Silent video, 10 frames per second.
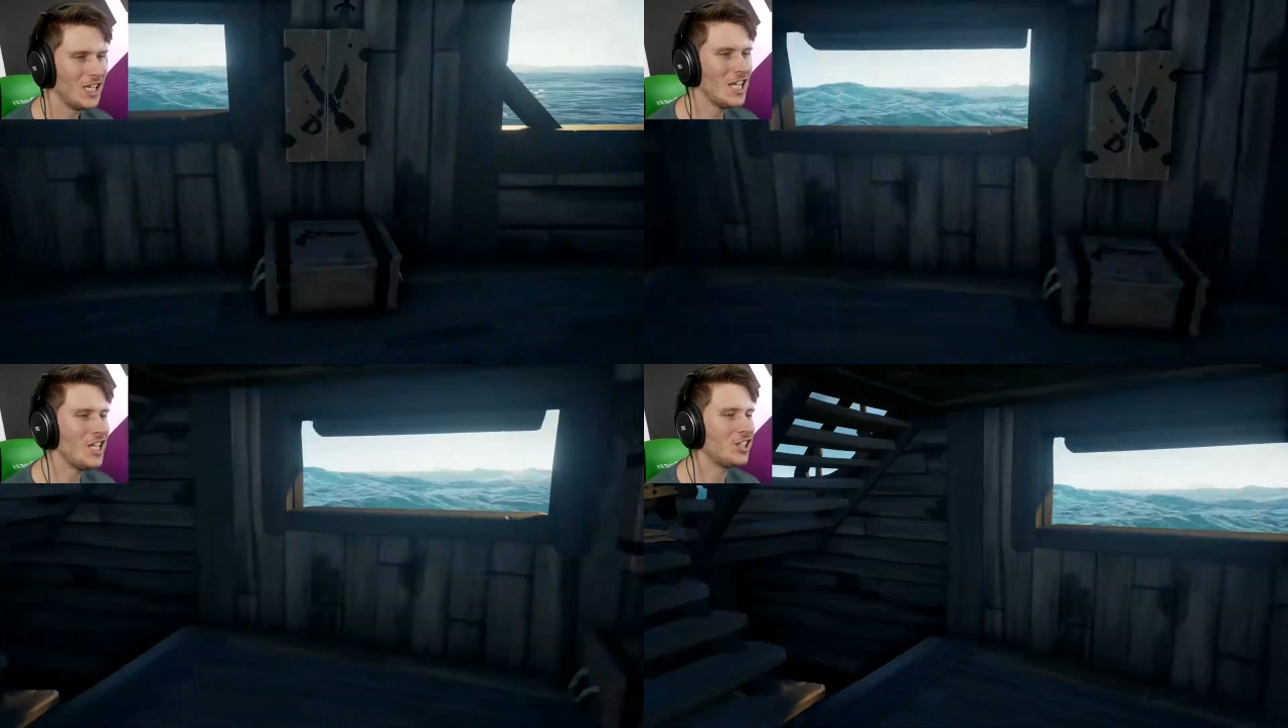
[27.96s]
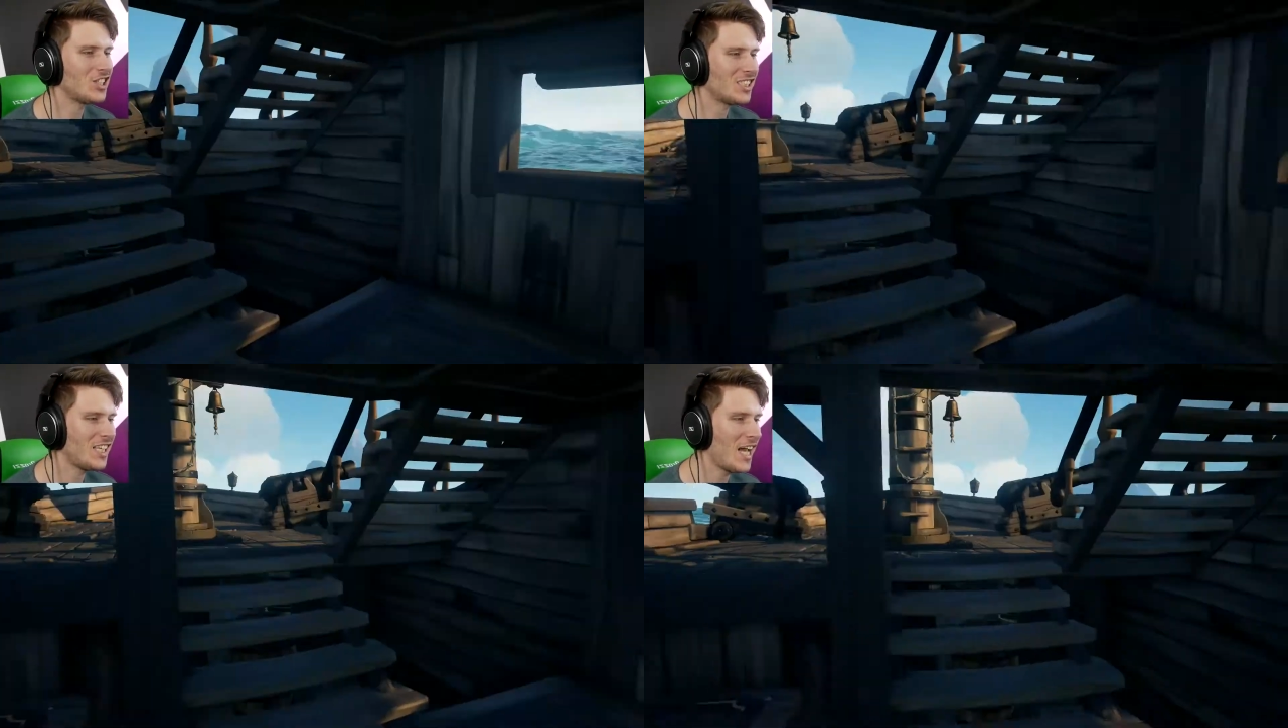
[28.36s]

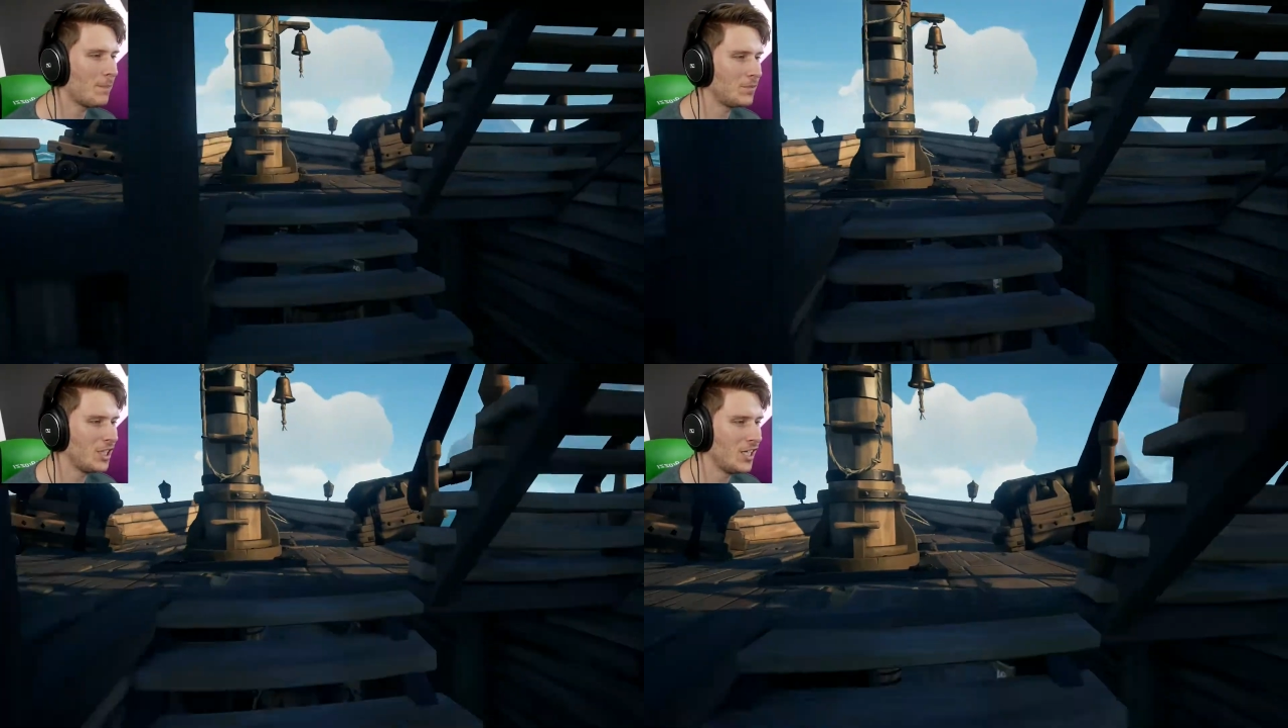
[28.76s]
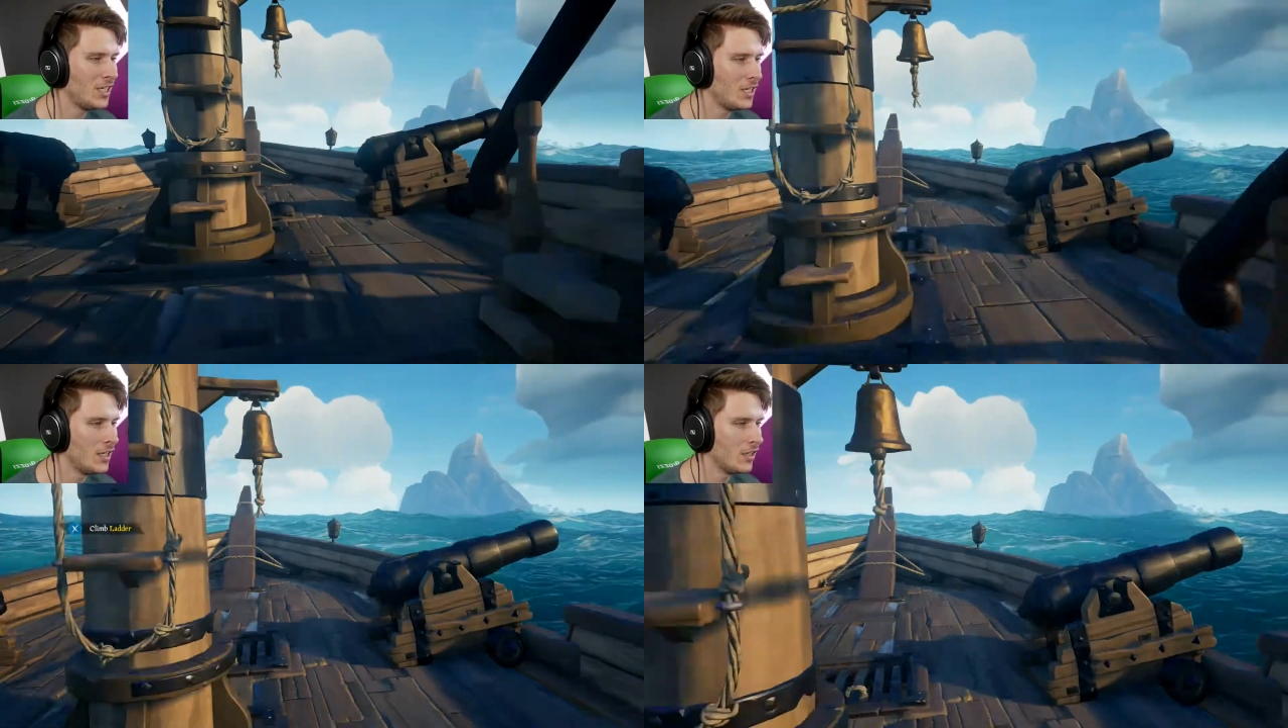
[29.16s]
East,
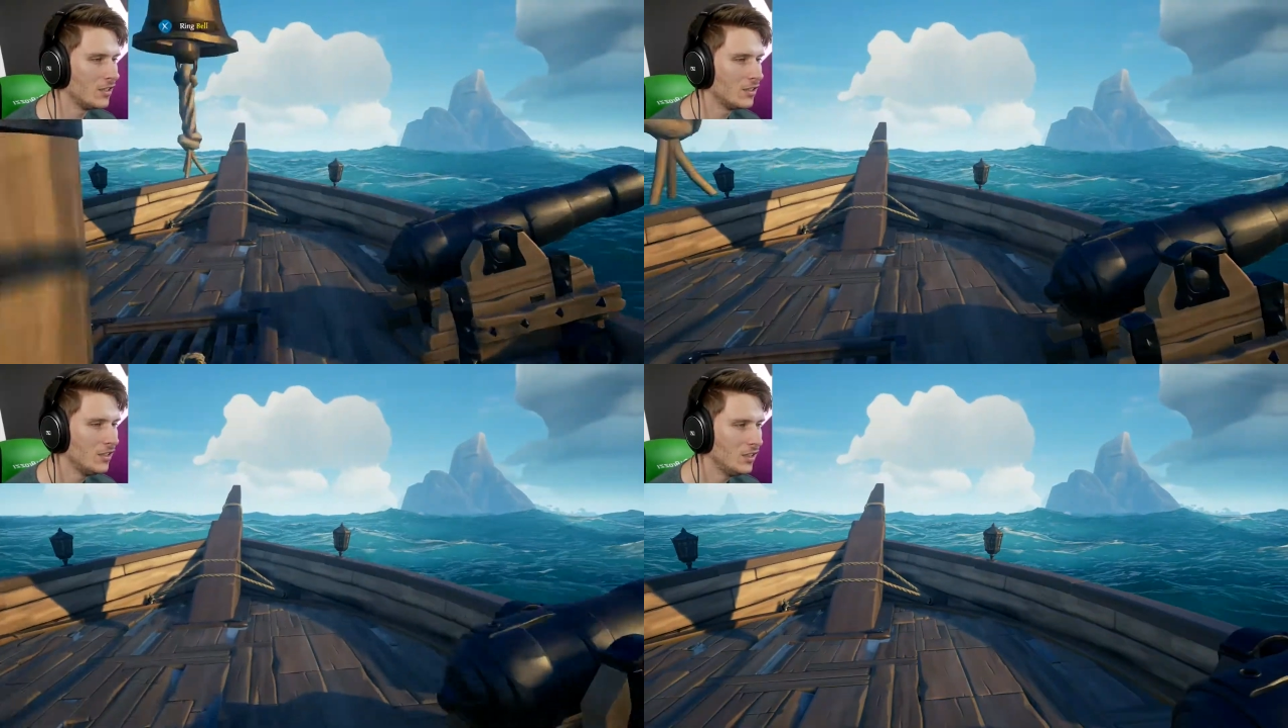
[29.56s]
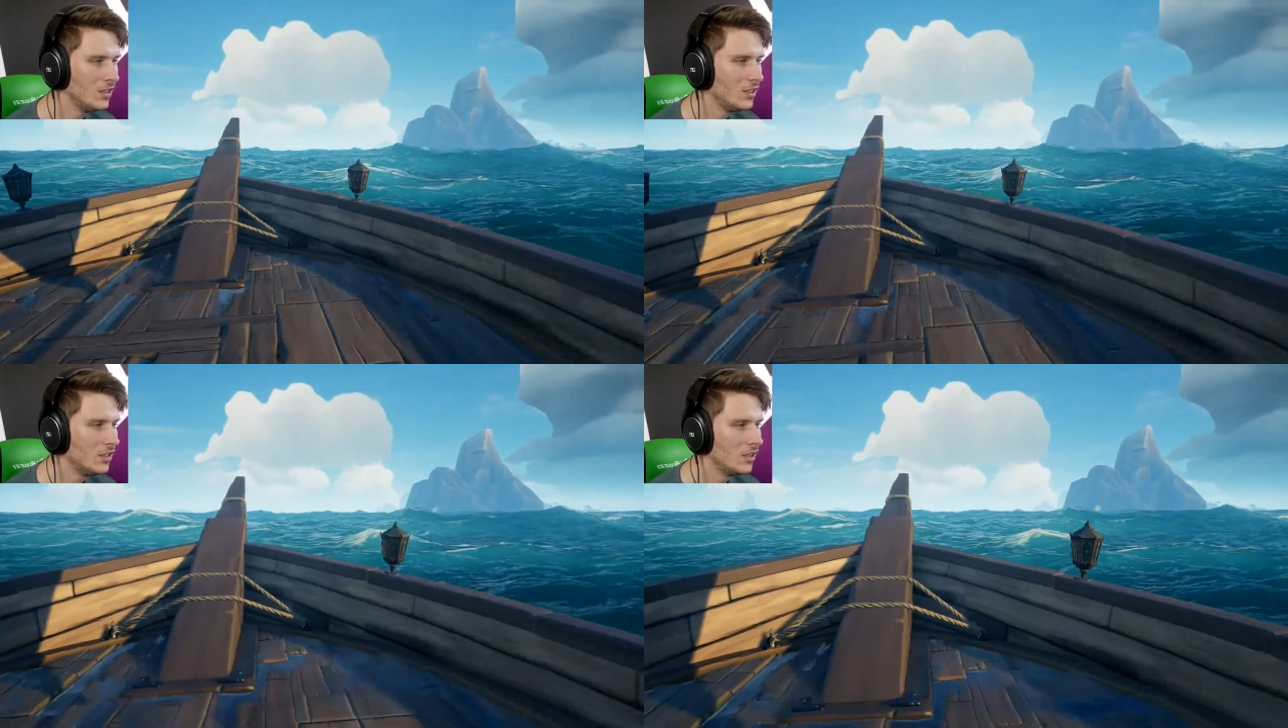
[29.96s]
Captain!
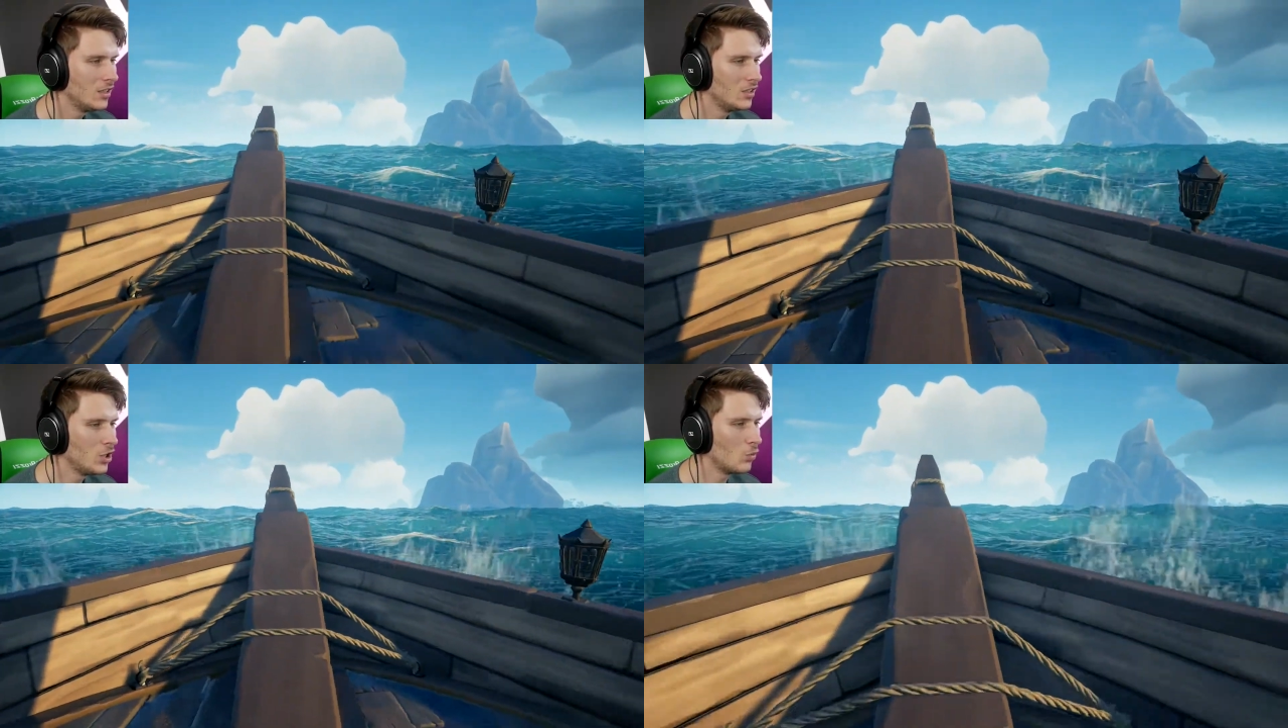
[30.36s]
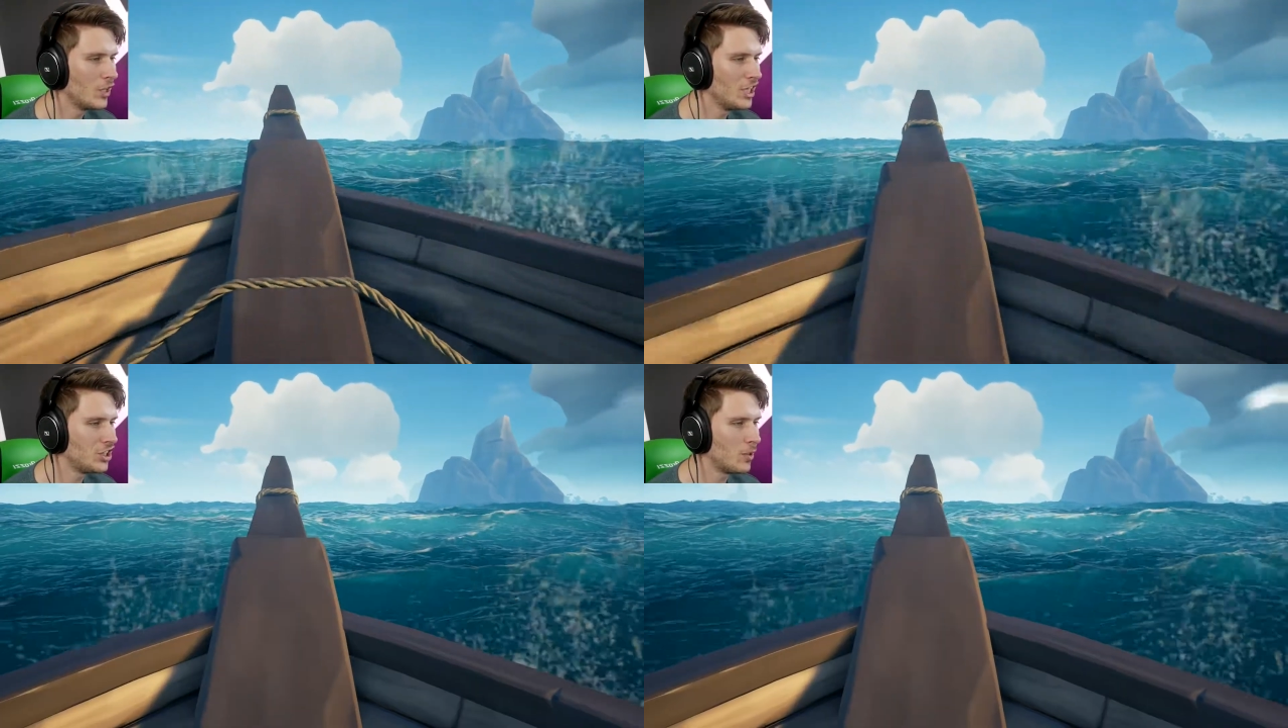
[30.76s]
Don't
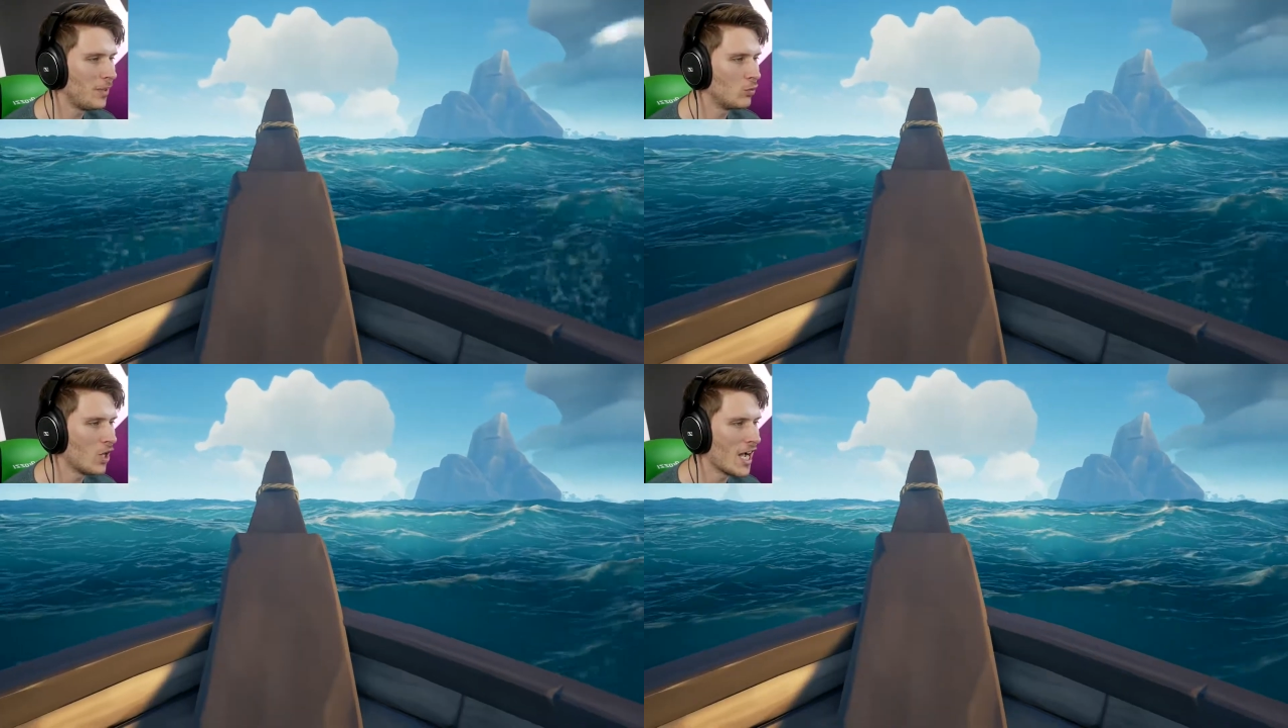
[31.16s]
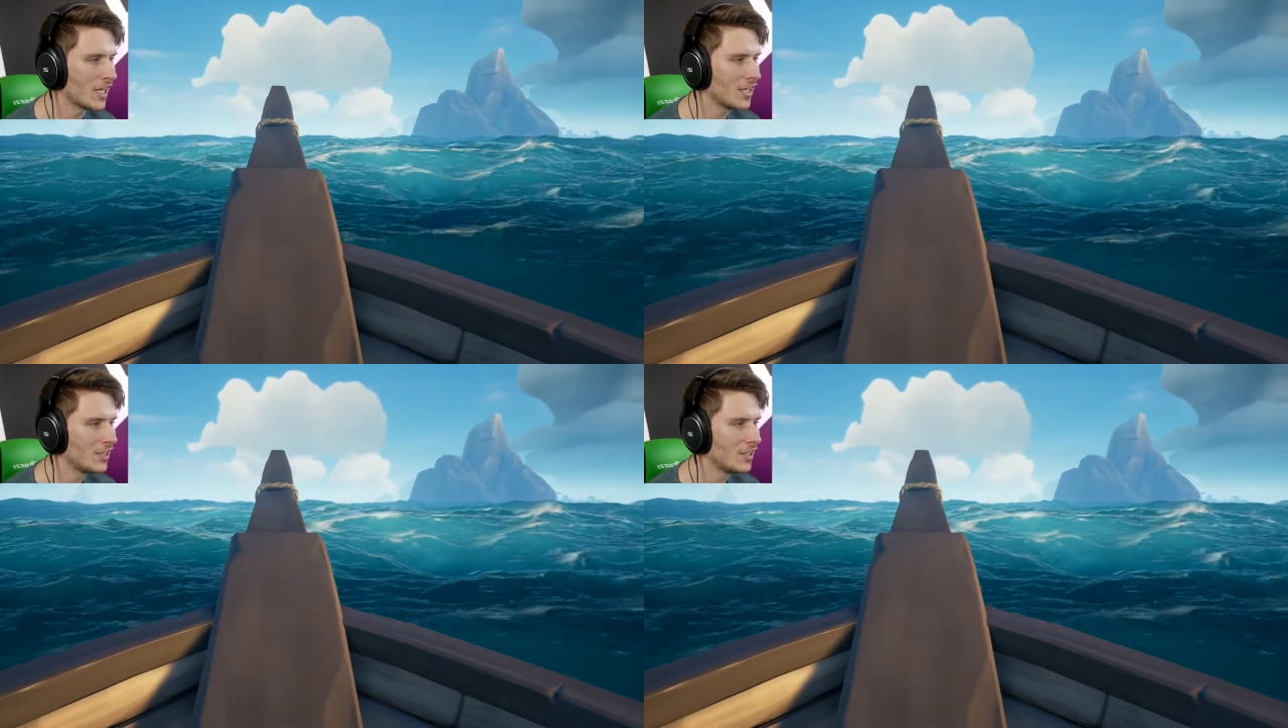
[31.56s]
run into the big rock.